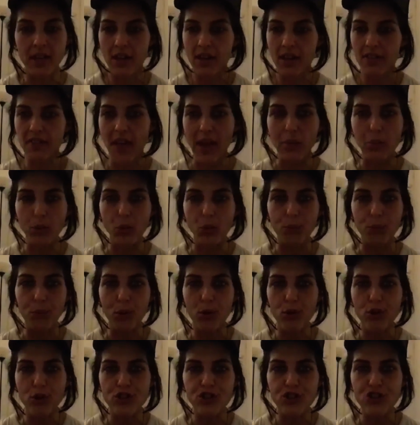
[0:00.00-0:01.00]
They will
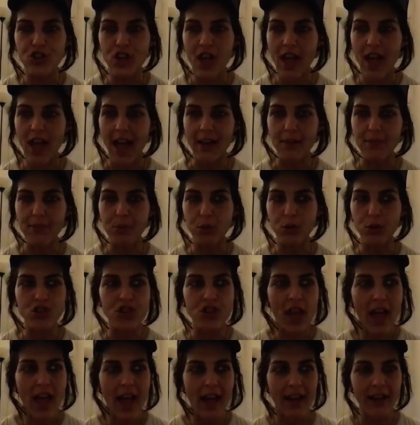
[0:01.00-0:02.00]
push and push.
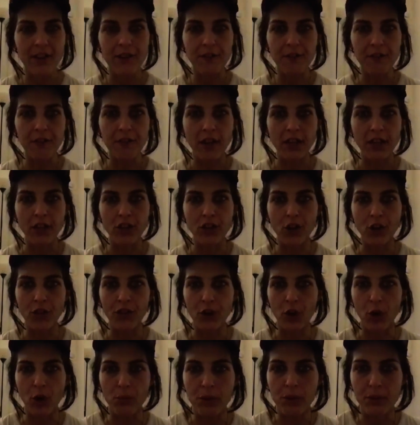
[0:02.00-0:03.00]
And it's funny, you know,
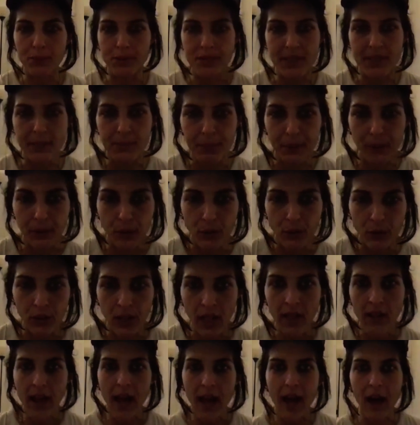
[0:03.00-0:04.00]
the omnibus bill,
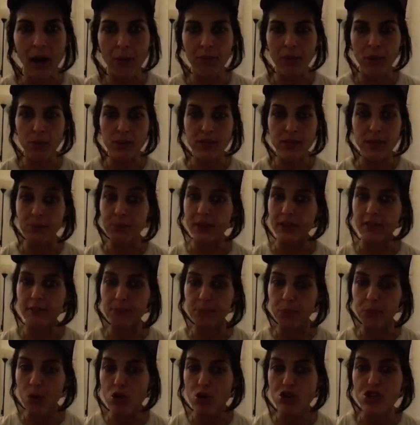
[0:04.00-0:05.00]
um, there was a bit of
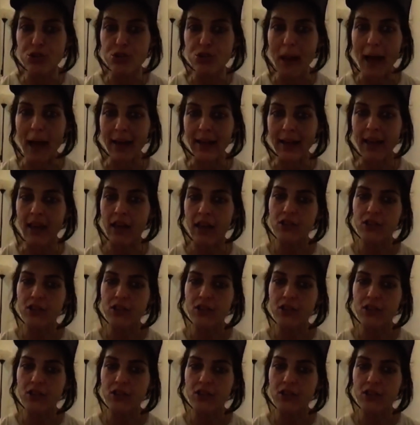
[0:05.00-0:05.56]
pushback.